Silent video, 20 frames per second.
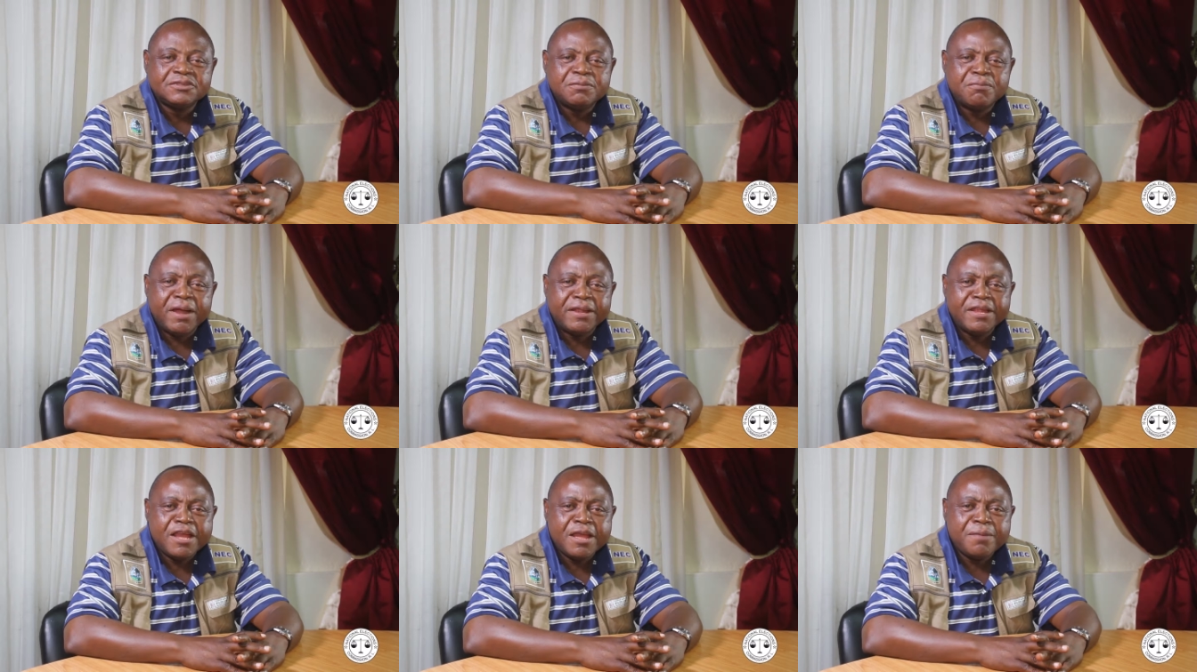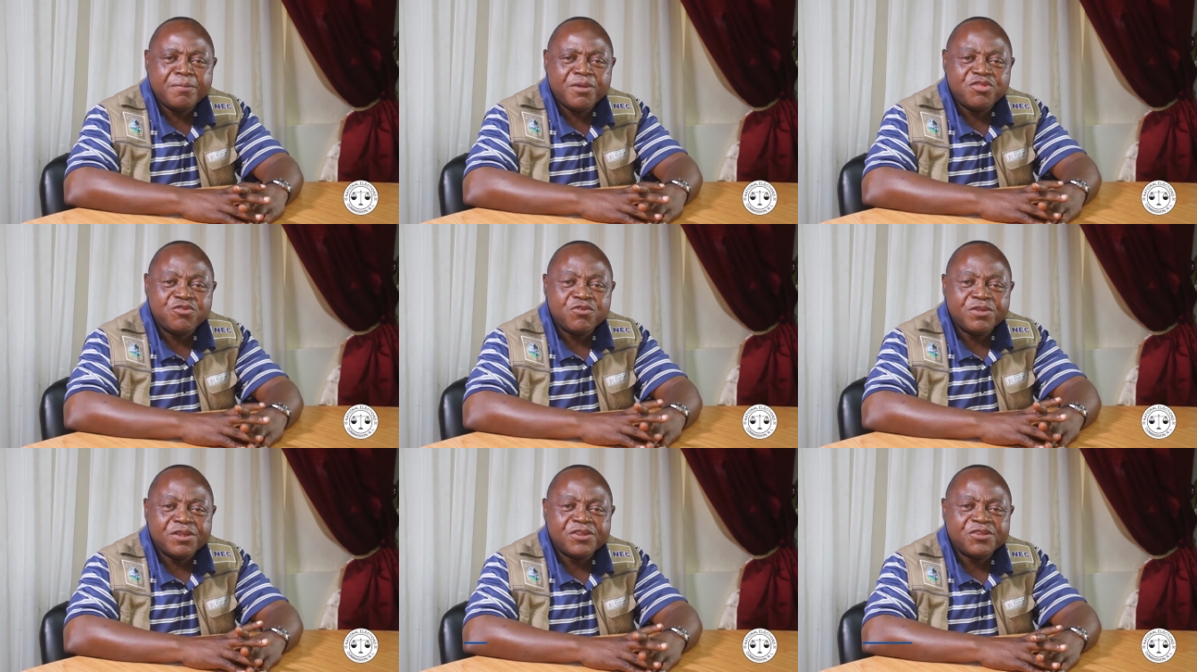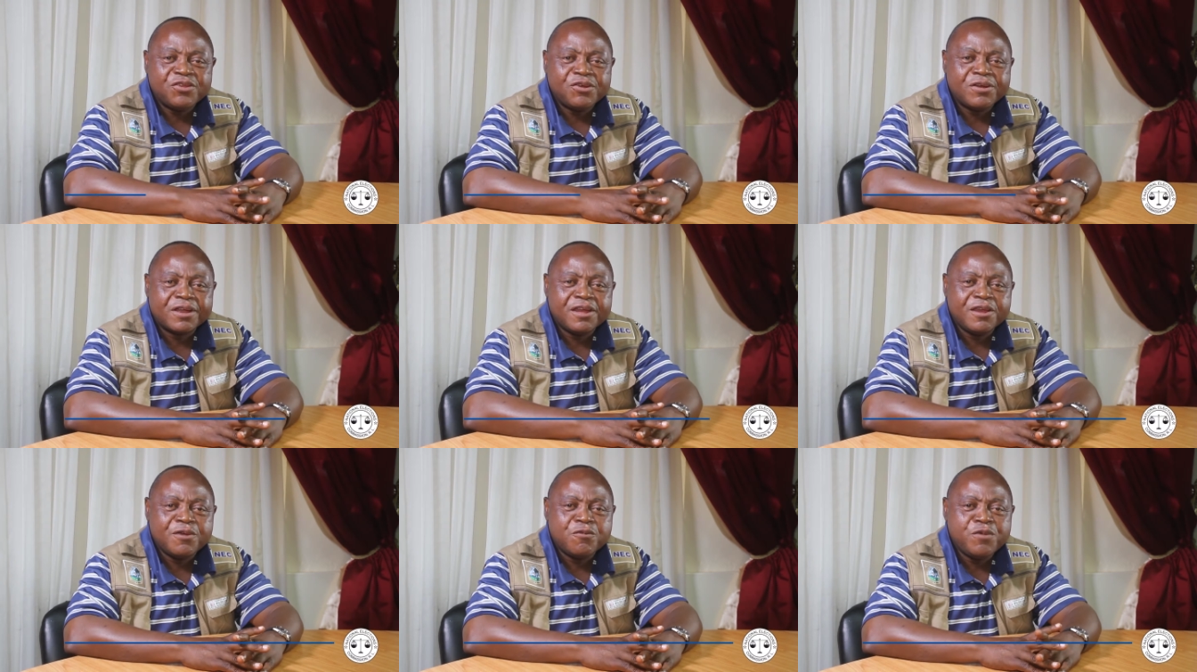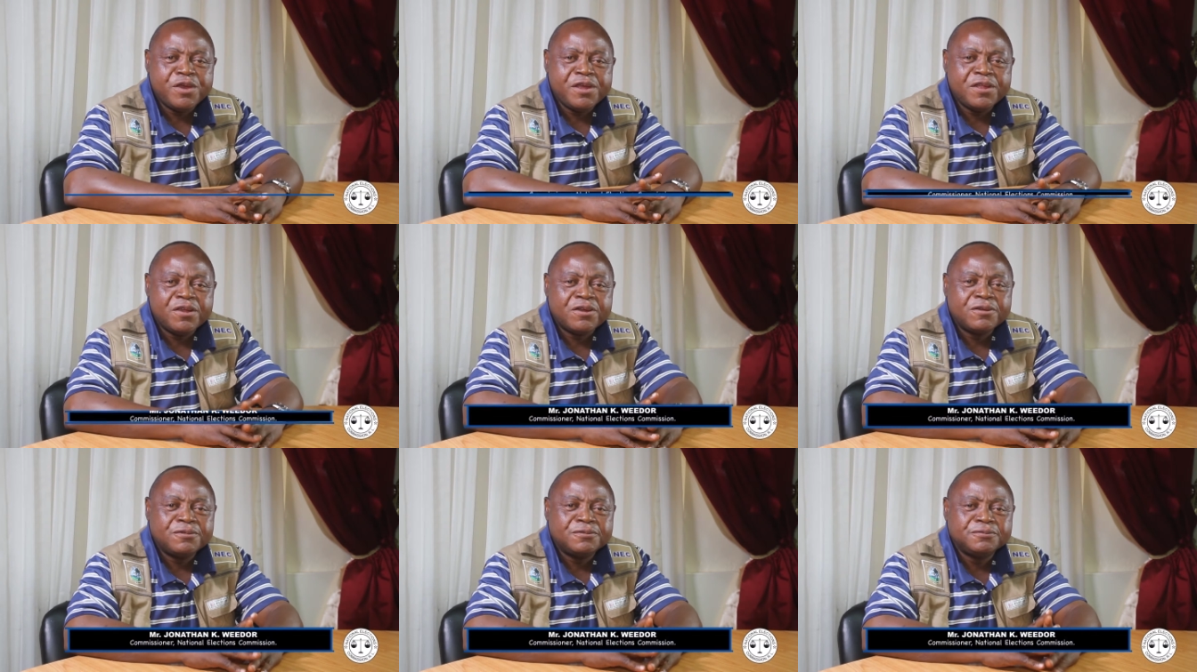name is Julie K
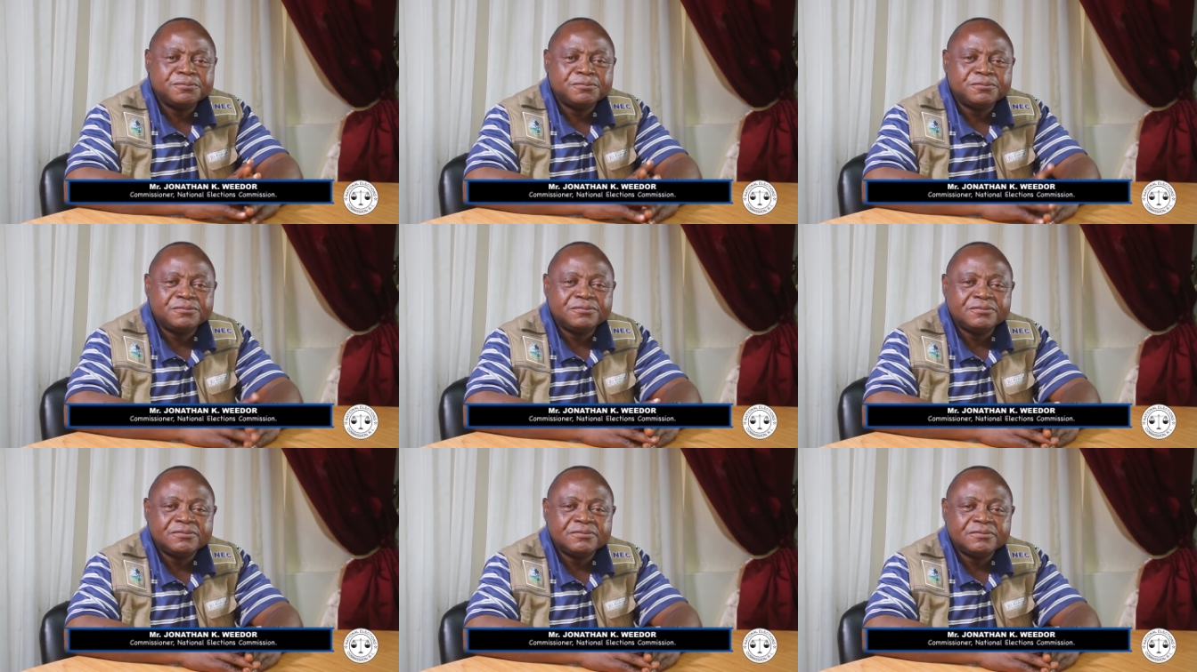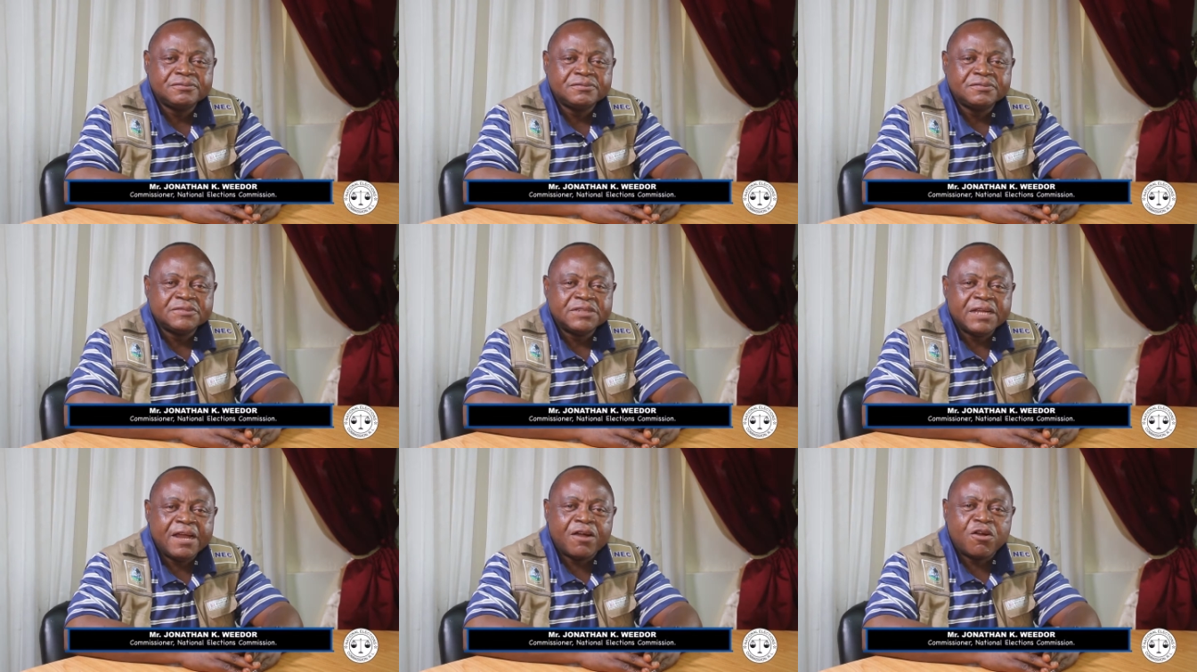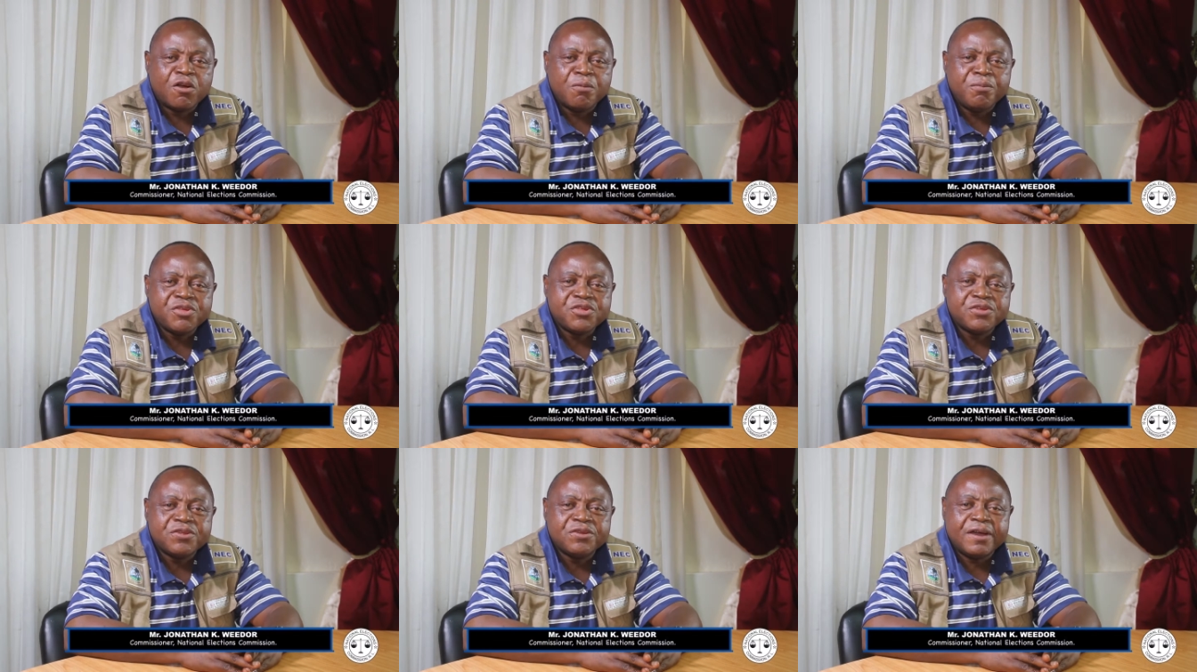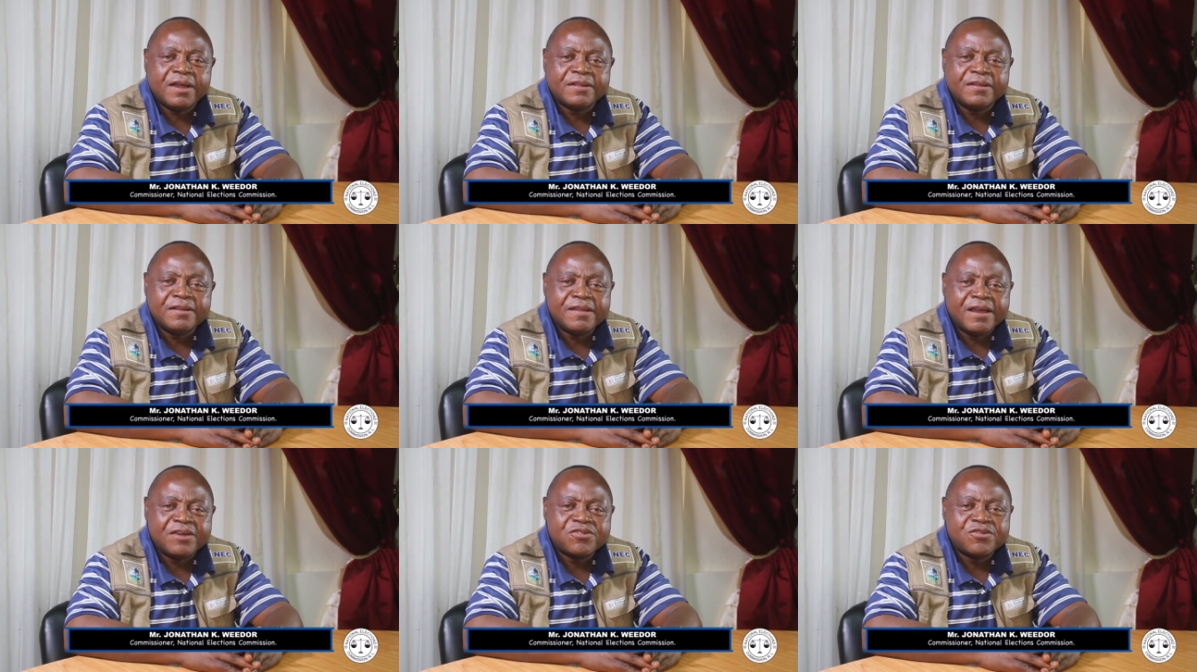Weedor, a commissioner at
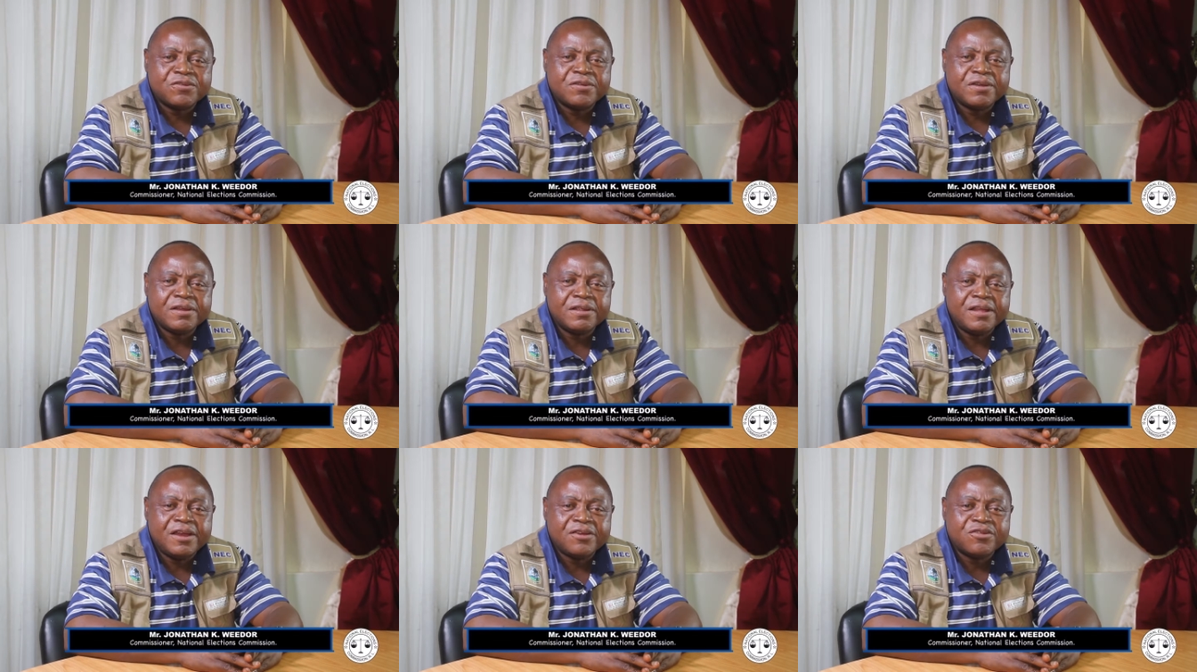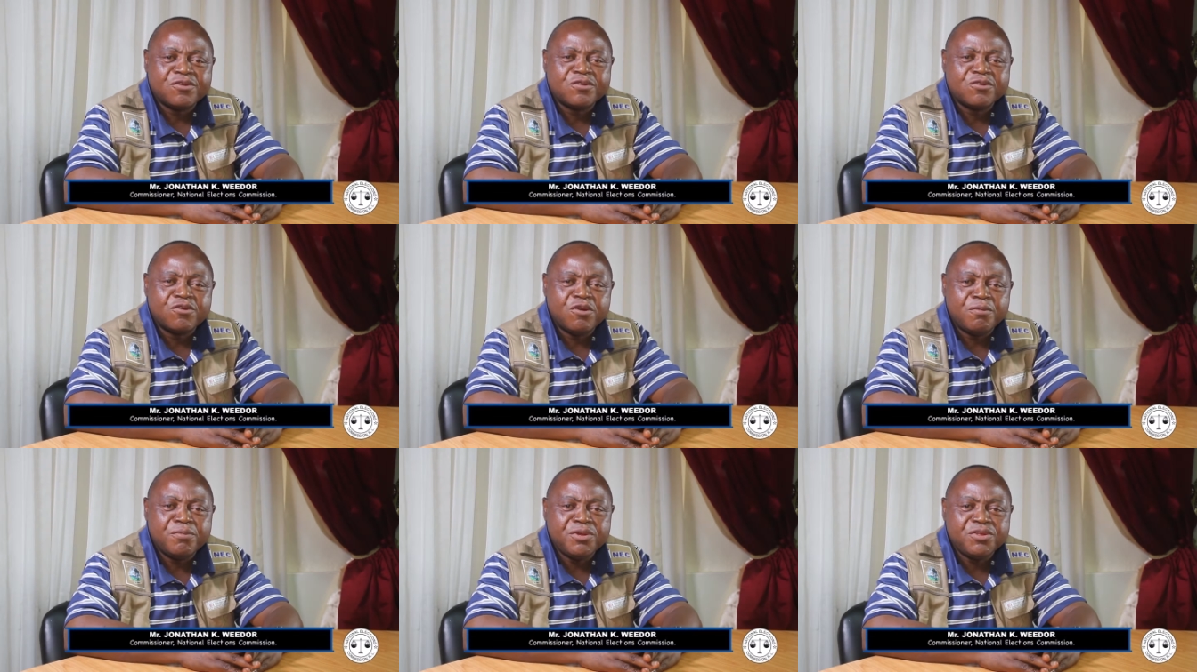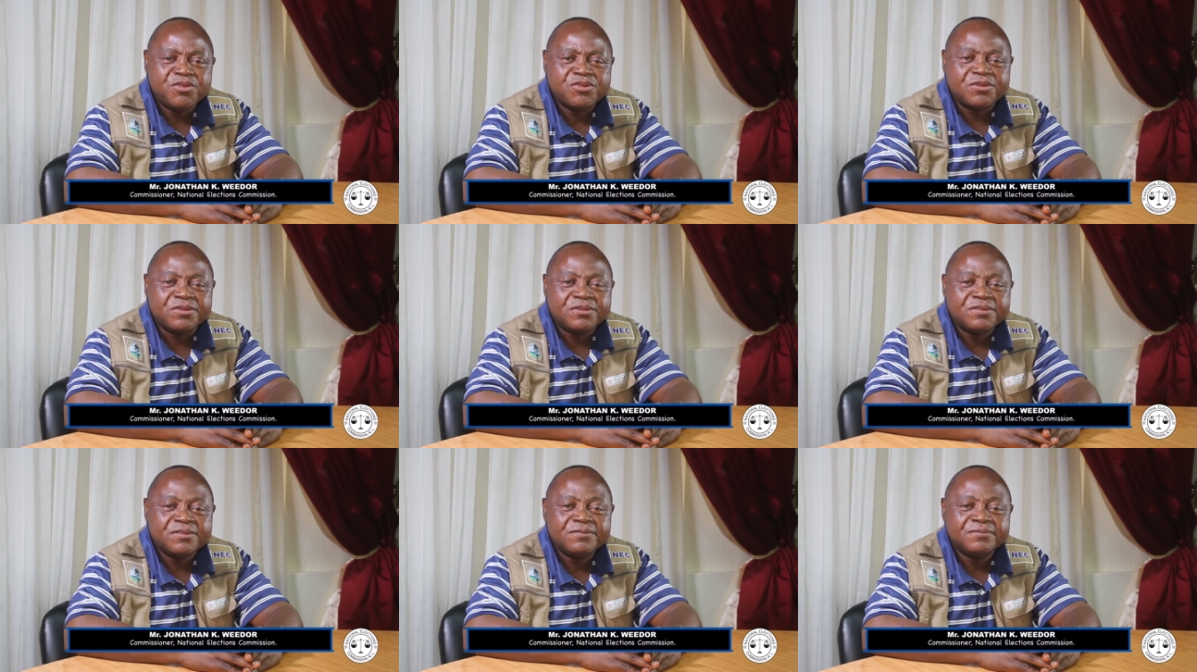the National Election Commission.